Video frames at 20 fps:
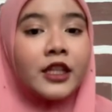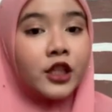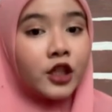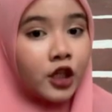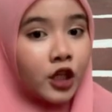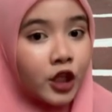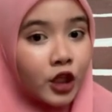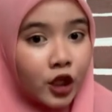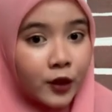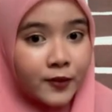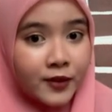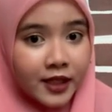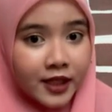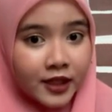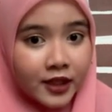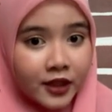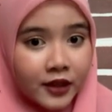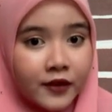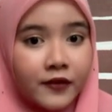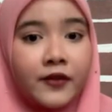third
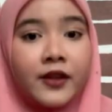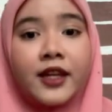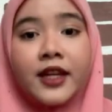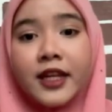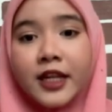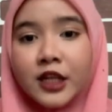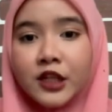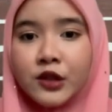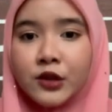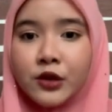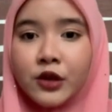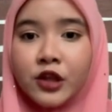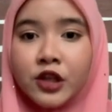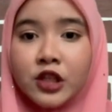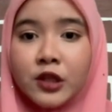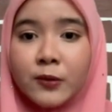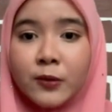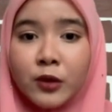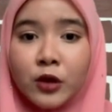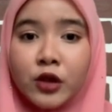objective is to
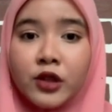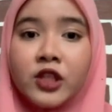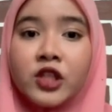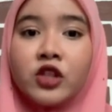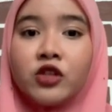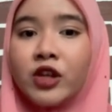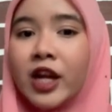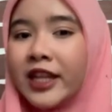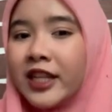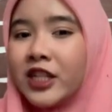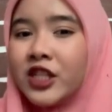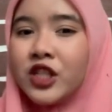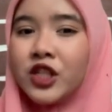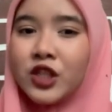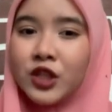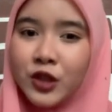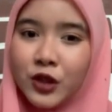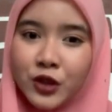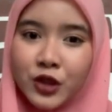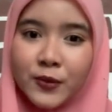explore the strategies
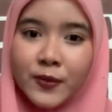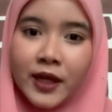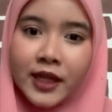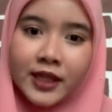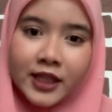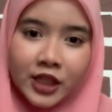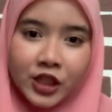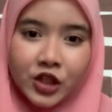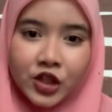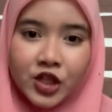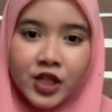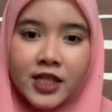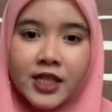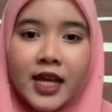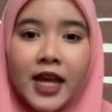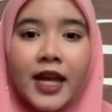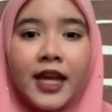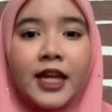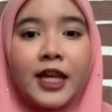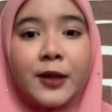used by teachers
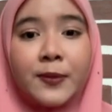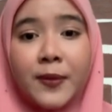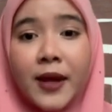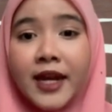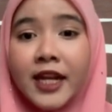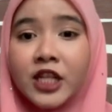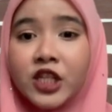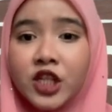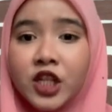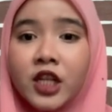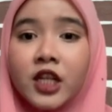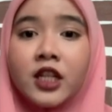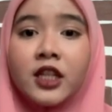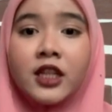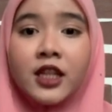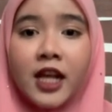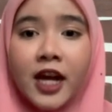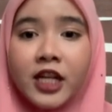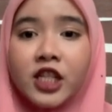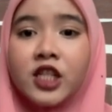in managing a
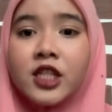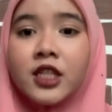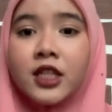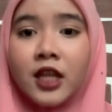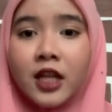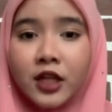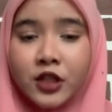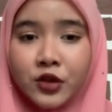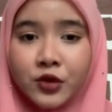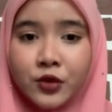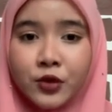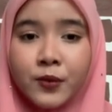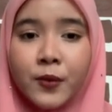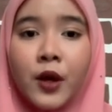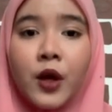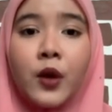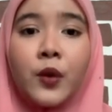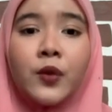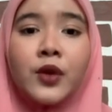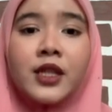large classroom
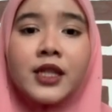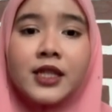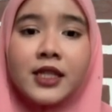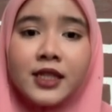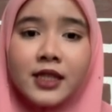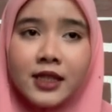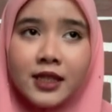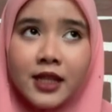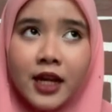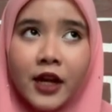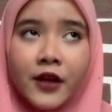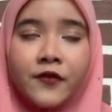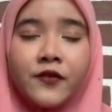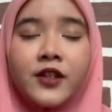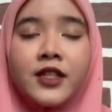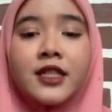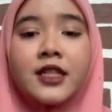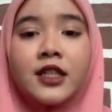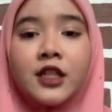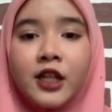with
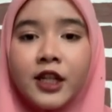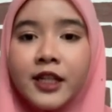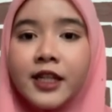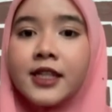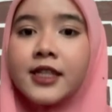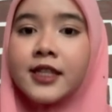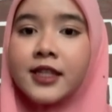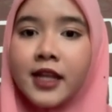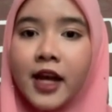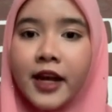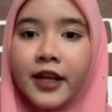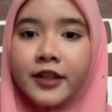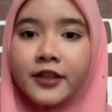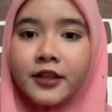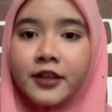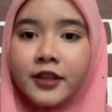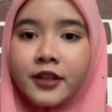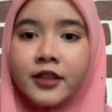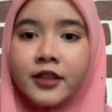diverse learning style.